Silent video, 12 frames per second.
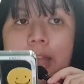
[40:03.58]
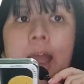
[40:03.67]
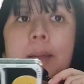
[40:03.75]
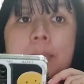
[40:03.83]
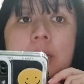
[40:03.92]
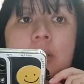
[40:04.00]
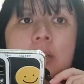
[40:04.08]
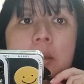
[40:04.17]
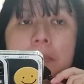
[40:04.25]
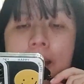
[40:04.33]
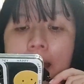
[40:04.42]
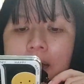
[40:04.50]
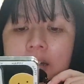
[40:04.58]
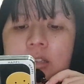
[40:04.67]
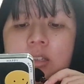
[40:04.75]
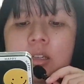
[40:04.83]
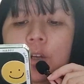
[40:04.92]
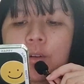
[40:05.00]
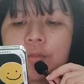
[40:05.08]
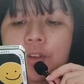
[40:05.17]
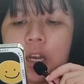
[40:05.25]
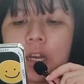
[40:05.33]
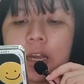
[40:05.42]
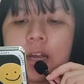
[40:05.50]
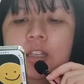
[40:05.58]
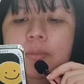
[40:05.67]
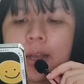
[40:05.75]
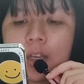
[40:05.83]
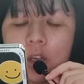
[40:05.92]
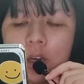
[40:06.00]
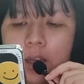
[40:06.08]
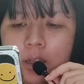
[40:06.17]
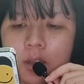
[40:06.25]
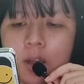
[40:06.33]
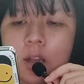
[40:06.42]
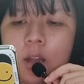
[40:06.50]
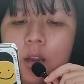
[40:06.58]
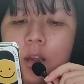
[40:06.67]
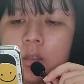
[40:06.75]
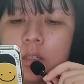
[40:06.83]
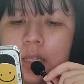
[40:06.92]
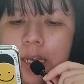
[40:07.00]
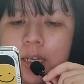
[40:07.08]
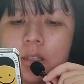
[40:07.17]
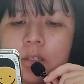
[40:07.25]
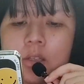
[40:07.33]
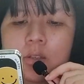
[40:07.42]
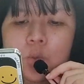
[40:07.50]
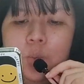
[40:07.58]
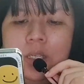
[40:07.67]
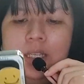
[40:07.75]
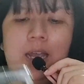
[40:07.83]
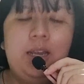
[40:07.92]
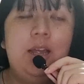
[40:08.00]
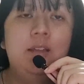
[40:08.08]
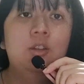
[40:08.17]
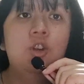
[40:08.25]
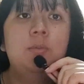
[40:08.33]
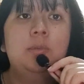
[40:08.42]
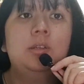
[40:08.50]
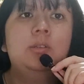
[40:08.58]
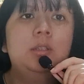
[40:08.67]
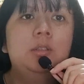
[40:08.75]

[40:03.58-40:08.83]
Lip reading: that happened in the past, pedophilia speculated, snakes, suicide and terminal